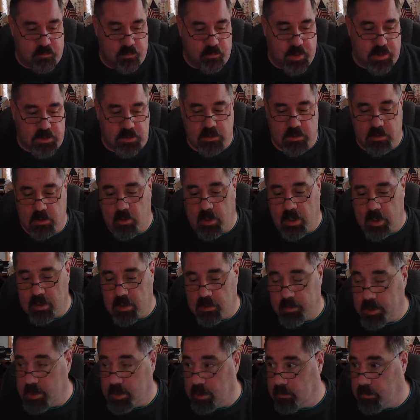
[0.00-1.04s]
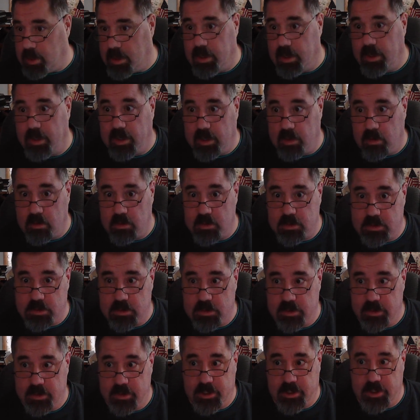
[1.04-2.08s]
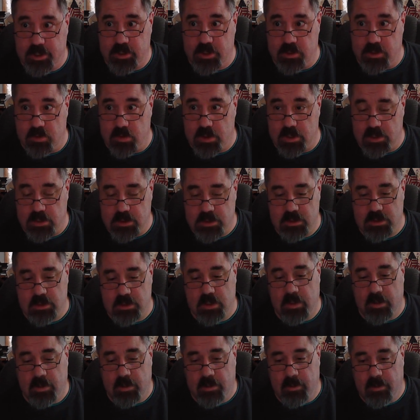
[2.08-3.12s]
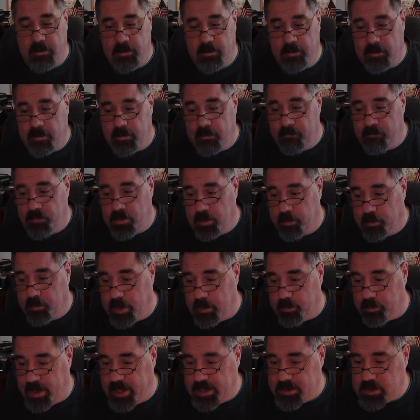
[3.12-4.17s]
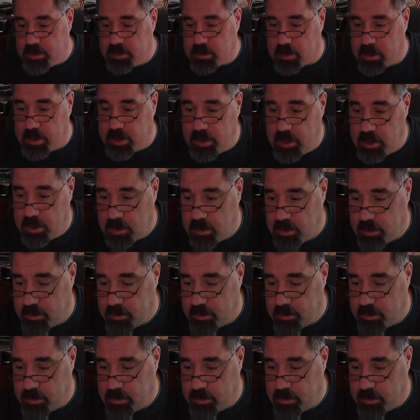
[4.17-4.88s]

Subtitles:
pistol while I'm in my house teaching you this. But basically,